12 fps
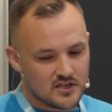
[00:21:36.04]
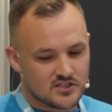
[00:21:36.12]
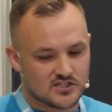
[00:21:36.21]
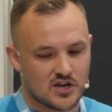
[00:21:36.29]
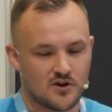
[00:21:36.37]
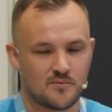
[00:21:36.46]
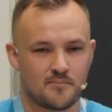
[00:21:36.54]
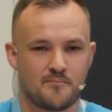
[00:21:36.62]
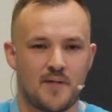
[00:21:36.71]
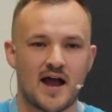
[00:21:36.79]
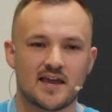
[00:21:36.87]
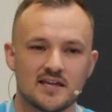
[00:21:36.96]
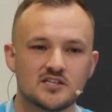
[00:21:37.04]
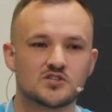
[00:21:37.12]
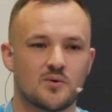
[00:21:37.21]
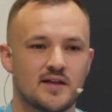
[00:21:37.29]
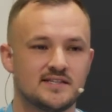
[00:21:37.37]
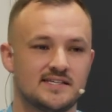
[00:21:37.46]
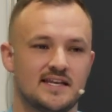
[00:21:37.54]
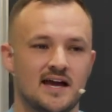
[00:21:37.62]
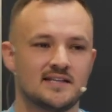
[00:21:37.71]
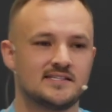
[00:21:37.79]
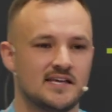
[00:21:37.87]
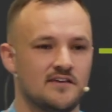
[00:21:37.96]
So back in
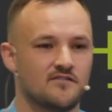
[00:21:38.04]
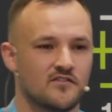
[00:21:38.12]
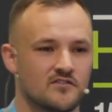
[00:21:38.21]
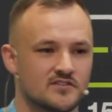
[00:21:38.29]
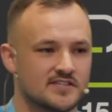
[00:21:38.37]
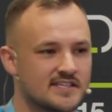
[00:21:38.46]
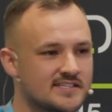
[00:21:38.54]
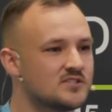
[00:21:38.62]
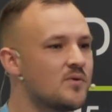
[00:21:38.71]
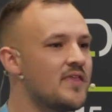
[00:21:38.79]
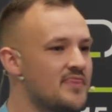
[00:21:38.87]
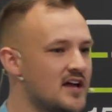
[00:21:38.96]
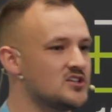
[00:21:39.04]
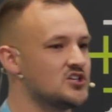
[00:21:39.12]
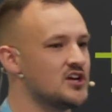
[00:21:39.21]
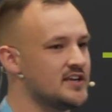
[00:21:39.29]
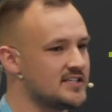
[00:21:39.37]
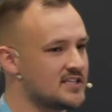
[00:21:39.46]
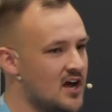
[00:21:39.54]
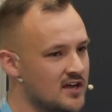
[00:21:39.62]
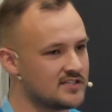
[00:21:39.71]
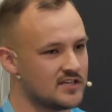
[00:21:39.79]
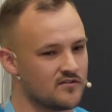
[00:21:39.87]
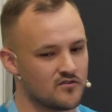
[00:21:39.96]
2019 for us, this is when that journey
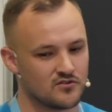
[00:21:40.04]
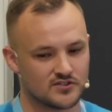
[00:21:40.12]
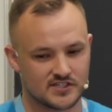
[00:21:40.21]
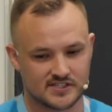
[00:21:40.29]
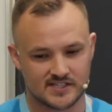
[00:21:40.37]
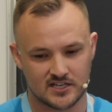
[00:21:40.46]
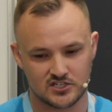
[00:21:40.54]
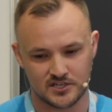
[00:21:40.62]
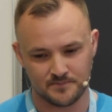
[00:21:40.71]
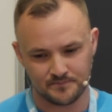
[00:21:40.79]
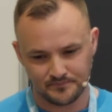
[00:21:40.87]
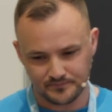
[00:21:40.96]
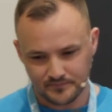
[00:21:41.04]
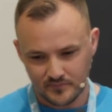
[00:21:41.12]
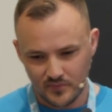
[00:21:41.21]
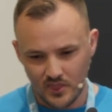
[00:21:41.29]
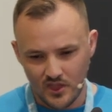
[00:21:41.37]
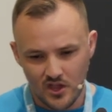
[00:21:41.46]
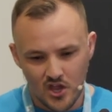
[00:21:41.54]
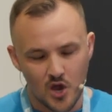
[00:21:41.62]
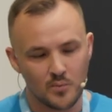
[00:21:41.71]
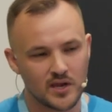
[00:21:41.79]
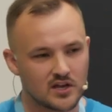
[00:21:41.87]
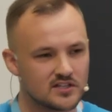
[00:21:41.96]
started for us as Cegedim.
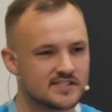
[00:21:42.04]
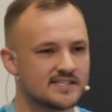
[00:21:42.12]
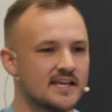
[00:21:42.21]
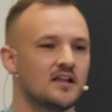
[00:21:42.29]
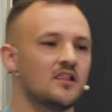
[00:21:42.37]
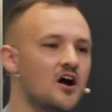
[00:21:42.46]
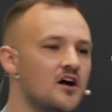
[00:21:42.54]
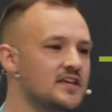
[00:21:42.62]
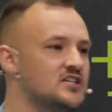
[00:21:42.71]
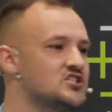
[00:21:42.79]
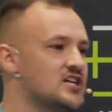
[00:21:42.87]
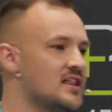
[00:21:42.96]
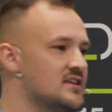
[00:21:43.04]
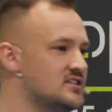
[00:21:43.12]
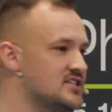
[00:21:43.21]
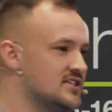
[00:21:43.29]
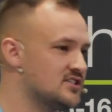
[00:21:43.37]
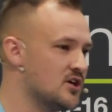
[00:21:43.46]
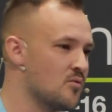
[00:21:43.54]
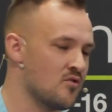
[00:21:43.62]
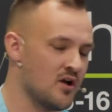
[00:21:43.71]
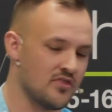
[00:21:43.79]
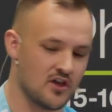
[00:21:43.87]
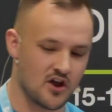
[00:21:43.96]
And we could see a lot of these challenges that
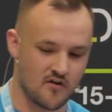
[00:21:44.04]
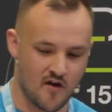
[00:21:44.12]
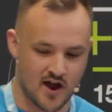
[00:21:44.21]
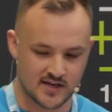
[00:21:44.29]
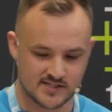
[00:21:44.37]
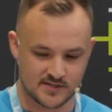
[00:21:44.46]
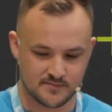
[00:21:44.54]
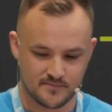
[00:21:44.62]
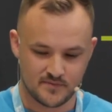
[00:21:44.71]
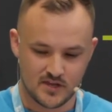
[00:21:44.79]
were on the horizon.